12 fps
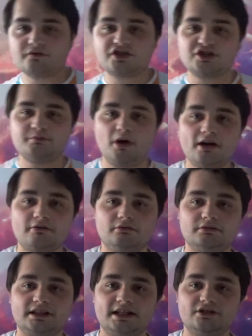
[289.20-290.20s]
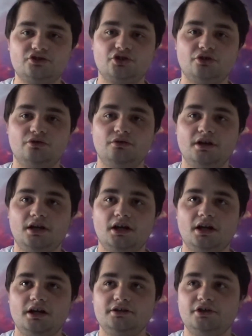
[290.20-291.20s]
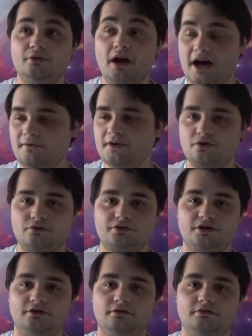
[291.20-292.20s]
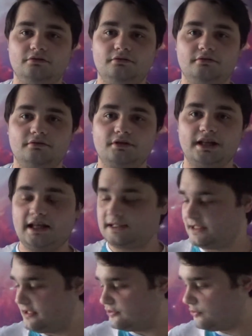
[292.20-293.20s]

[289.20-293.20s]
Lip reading: of spiraled into, you know, other Doctor Who collecting as